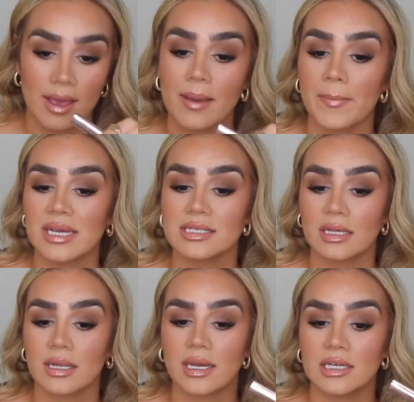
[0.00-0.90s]
And
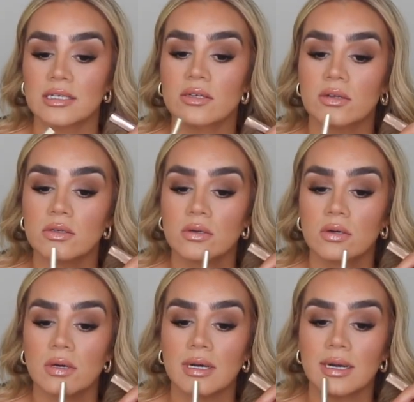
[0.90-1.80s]
basically I just
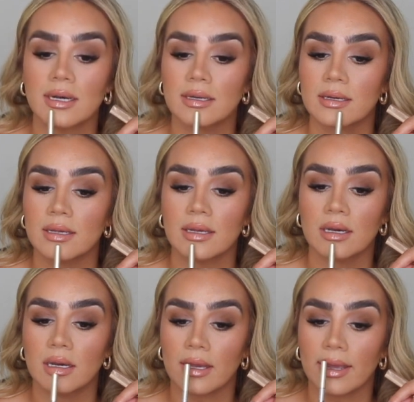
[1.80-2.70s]
contour under
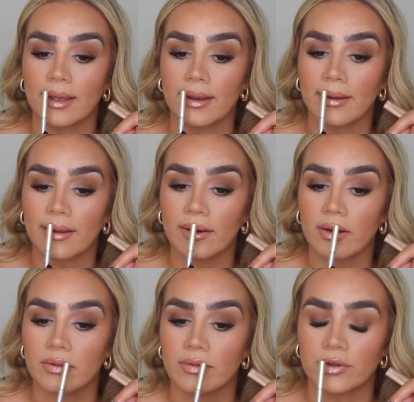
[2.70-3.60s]
here and
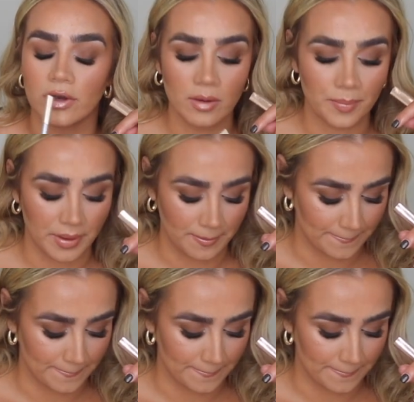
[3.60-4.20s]
on the top.